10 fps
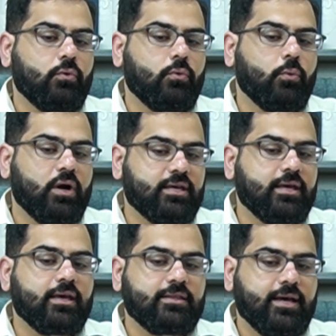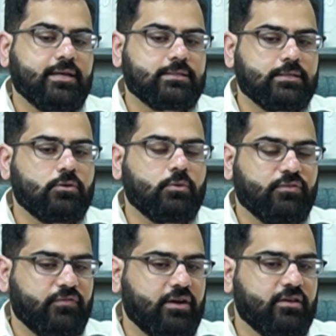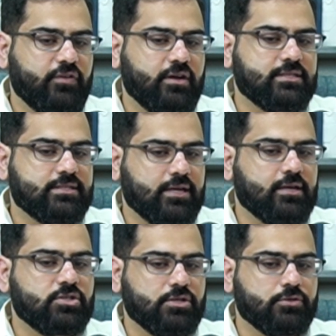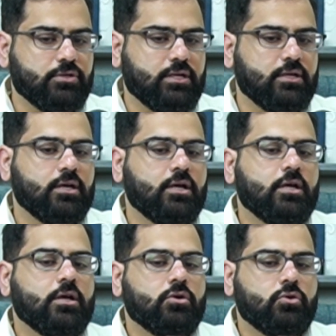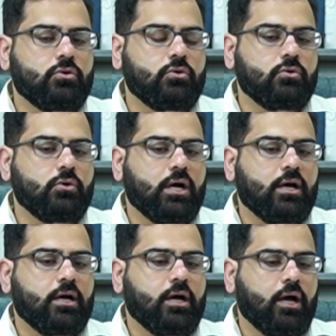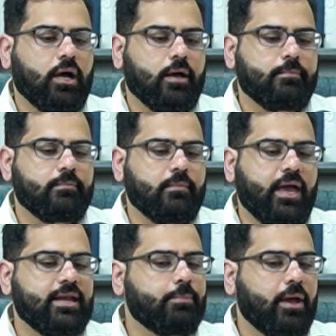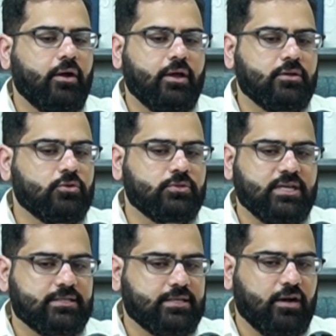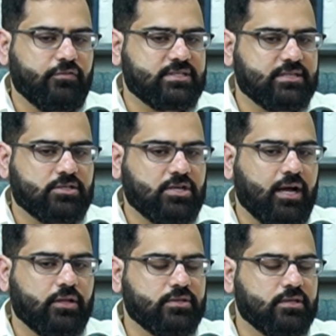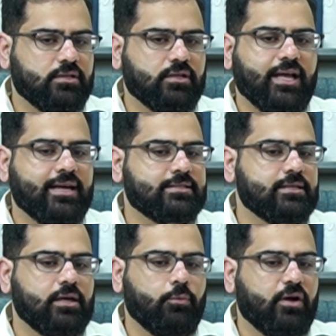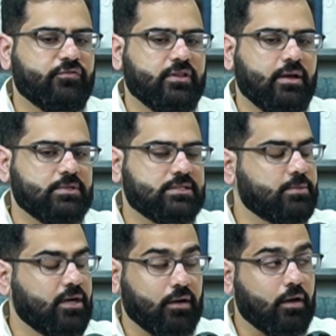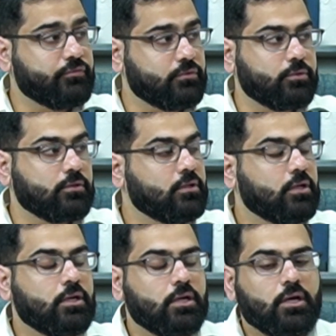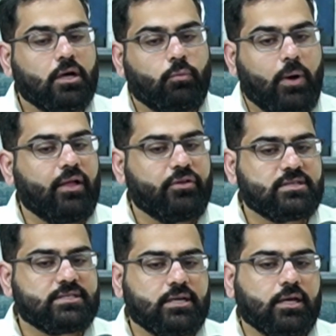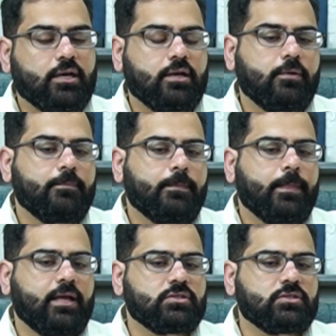working in the ICU with very, very sick children who, any parent who takes care of a sick child, the last thing they want for them is to be uncomfortable while they're sick. And